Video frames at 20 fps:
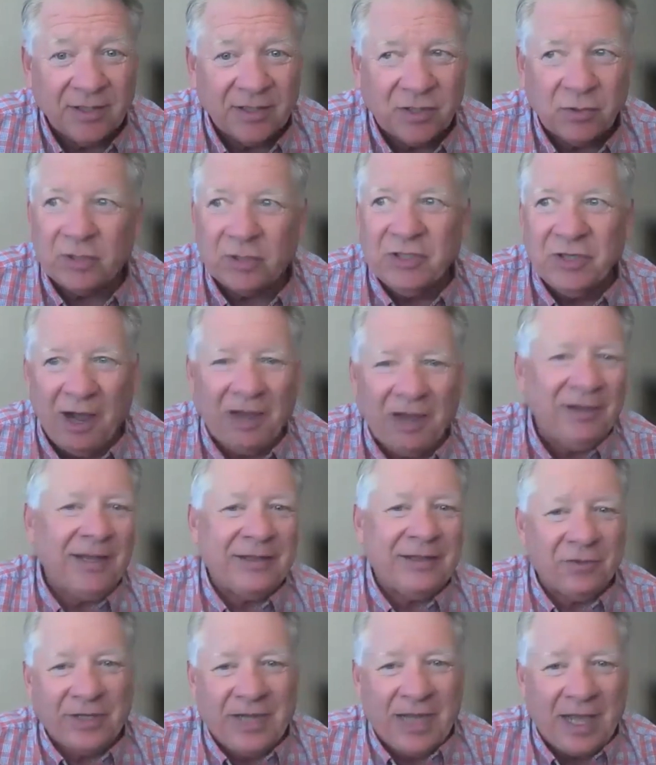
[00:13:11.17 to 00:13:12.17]
So it's not
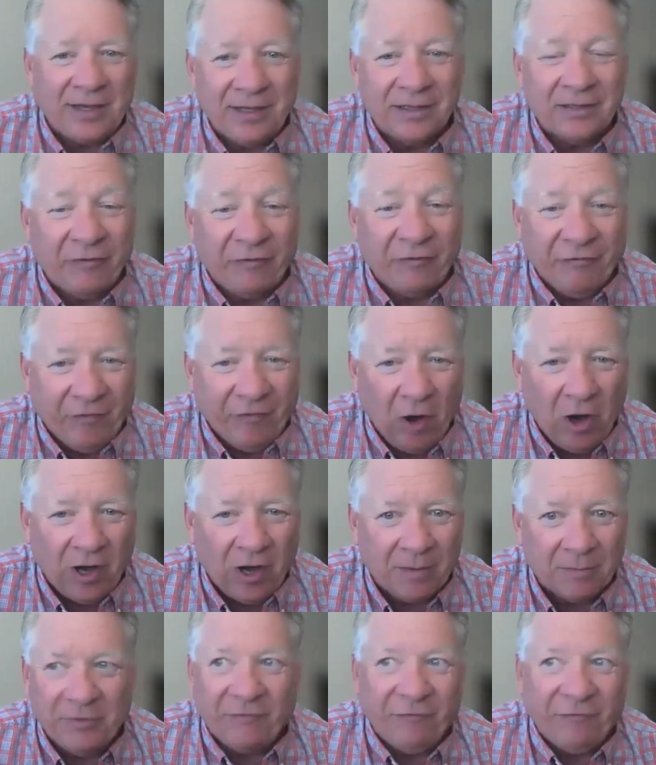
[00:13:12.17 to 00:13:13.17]
like they're getting the farm.